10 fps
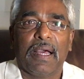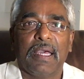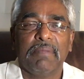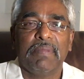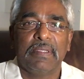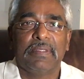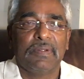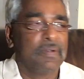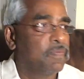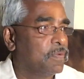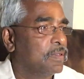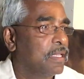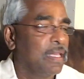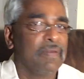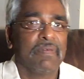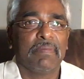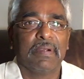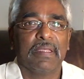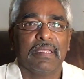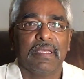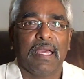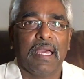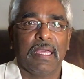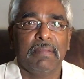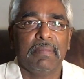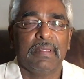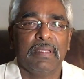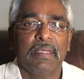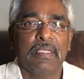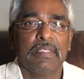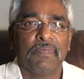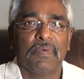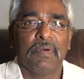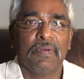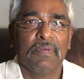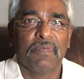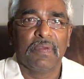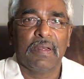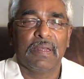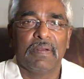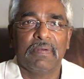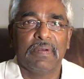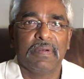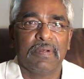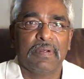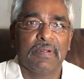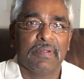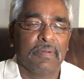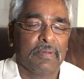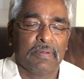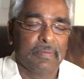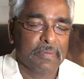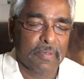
IB is not for everybody. IB is for well-rounded or